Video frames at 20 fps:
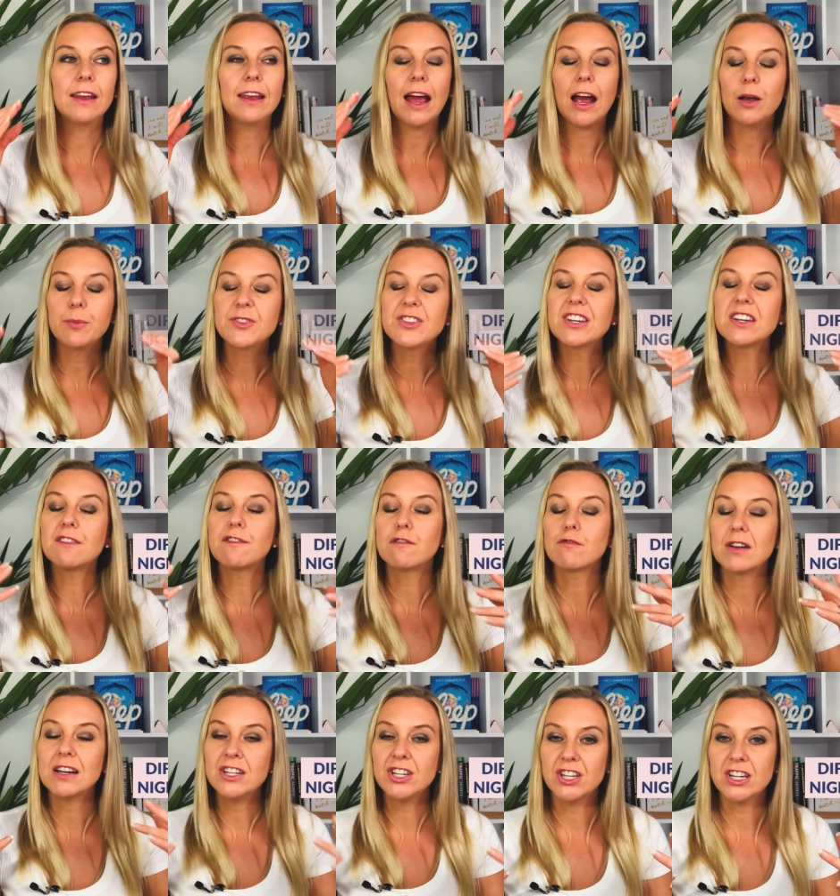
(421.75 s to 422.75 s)
it helps to
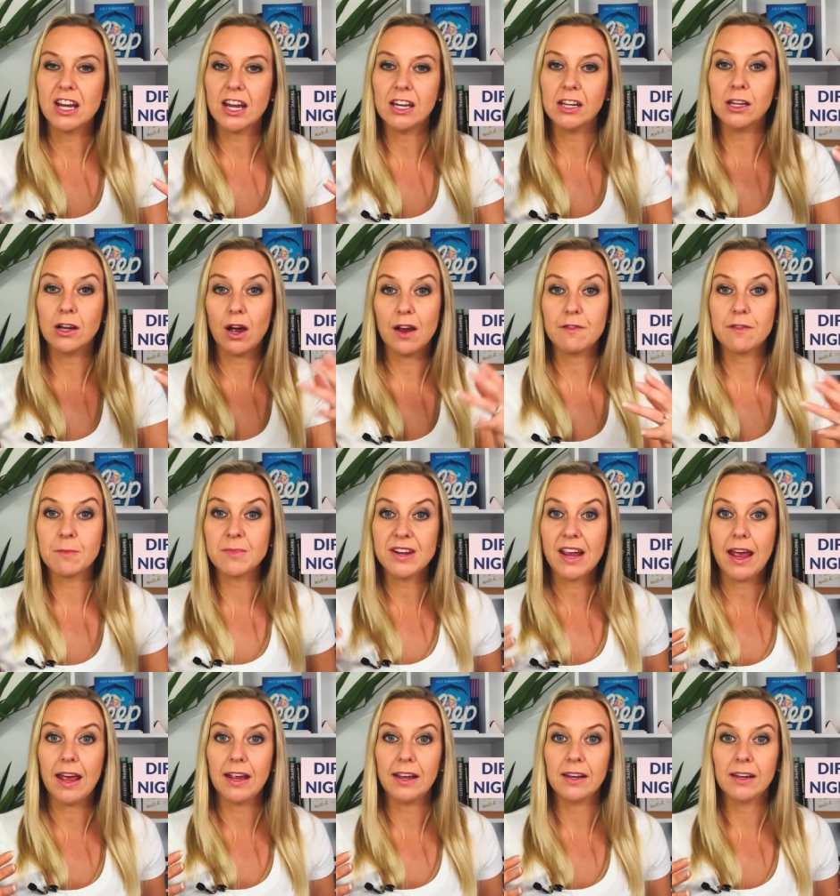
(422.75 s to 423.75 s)
differentiate night from
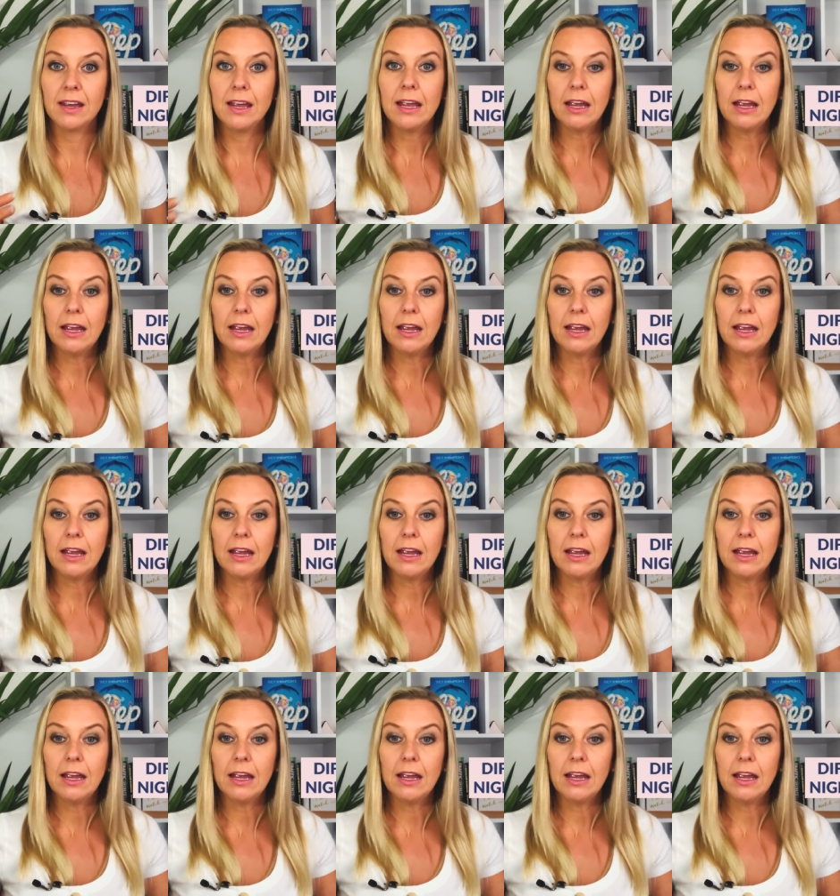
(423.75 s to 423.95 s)
day.